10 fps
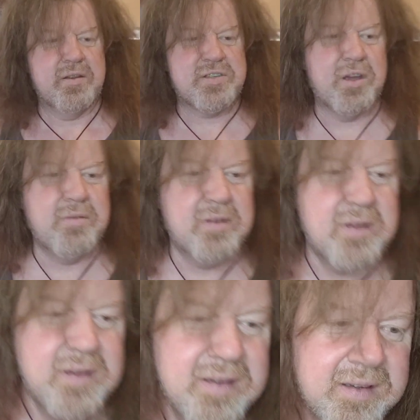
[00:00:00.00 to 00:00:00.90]
So,
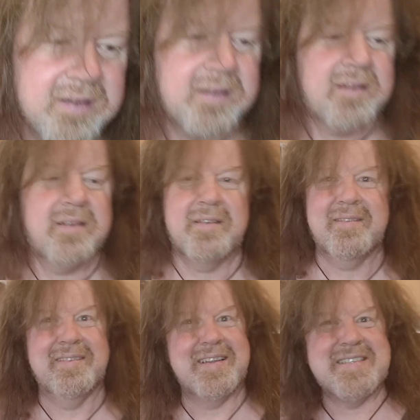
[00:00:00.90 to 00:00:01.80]

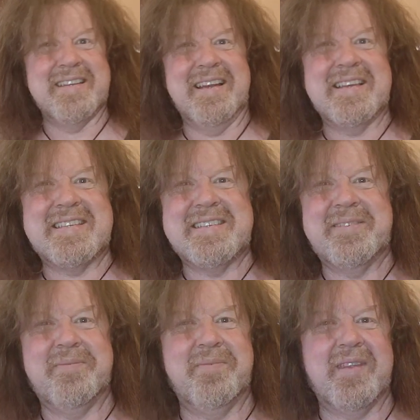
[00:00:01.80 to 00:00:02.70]
listen to this.
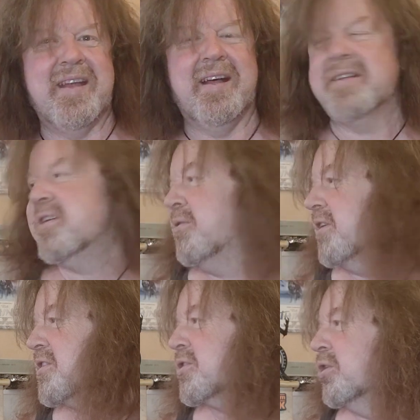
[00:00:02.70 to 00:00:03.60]
Who
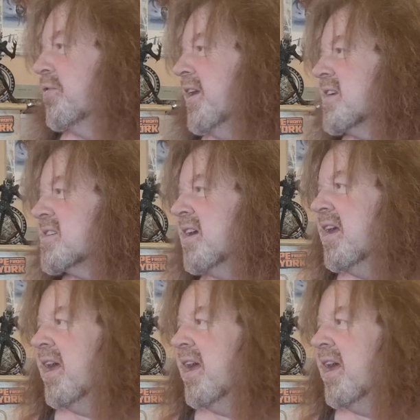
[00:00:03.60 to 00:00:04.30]
did a score for this?